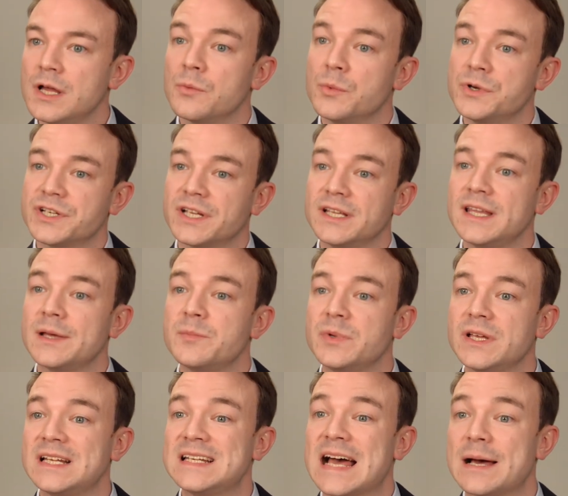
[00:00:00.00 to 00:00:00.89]
which can then
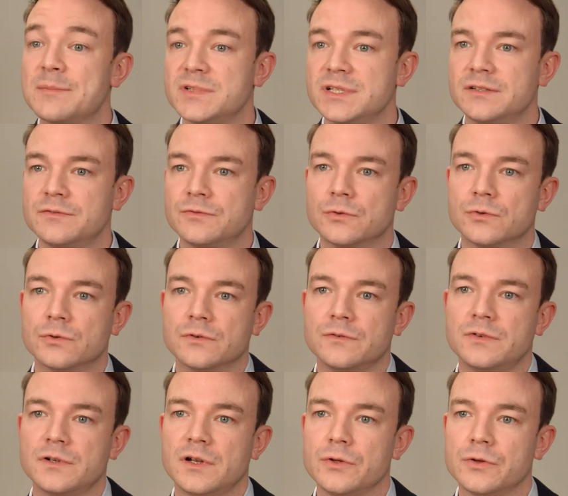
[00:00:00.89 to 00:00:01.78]
be adapted for,
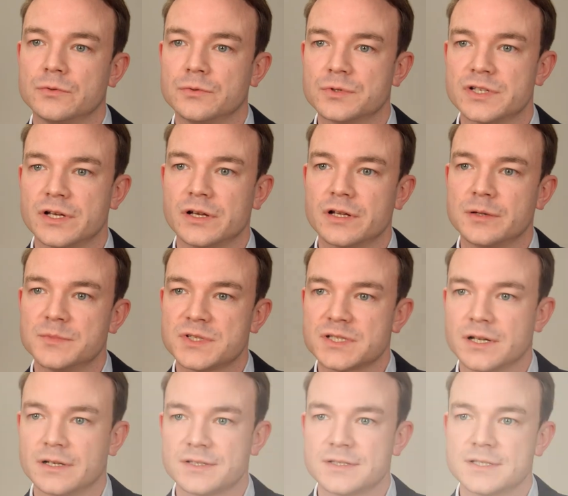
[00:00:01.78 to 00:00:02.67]
for local
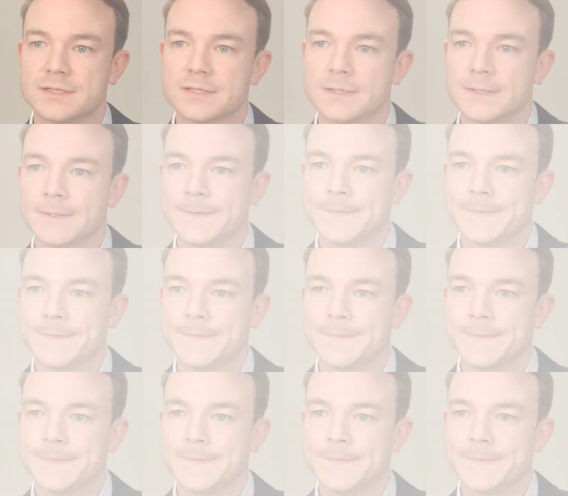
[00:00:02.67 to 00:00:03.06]
circumstances.